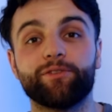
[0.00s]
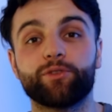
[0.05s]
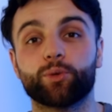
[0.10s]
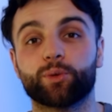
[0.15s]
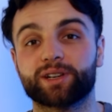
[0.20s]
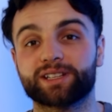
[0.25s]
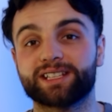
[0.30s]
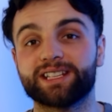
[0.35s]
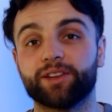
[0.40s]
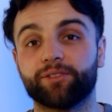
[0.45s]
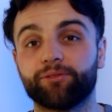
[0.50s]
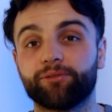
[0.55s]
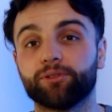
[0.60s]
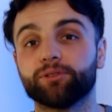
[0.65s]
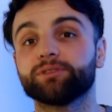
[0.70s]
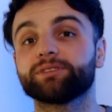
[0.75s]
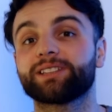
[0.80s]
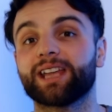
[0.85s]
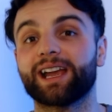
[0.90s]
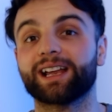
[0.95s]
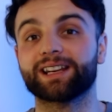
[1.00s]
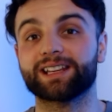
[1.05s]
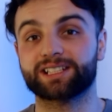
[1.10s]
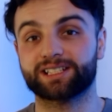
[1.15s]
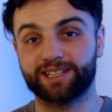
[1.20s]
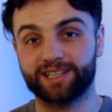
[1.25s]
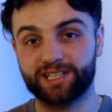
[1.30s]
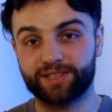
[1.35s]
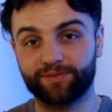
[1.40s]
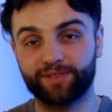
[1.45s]
if you want to see the full deck
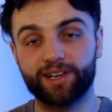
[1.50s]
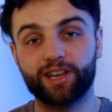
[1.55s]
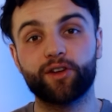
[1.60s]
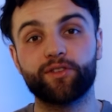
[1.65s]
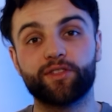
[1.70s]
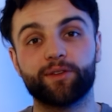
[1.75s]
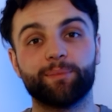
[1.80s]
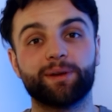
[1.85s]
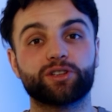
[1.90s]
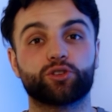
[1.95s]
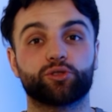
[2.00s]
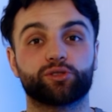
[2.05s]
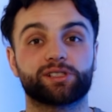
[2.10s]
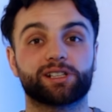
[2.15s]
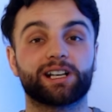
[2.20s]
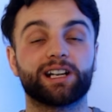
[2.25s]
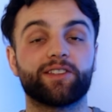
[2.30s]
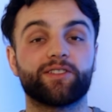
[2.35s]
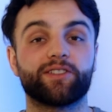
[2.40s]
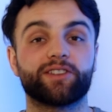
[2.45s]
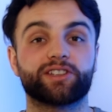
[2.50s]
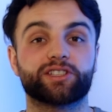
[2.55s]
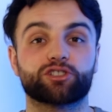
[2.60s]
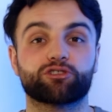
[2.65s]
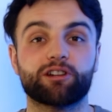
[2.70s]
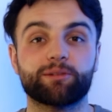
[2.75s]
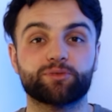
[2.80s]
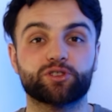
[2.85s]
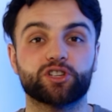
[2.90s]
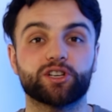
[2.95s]
list to this video, then make sure to click the
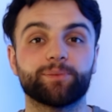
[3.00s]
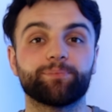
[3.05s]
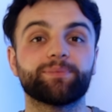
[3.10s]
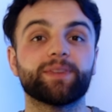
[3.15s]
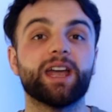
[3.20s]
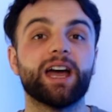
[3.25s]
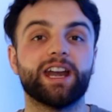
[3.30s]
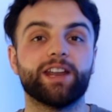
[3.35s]
description.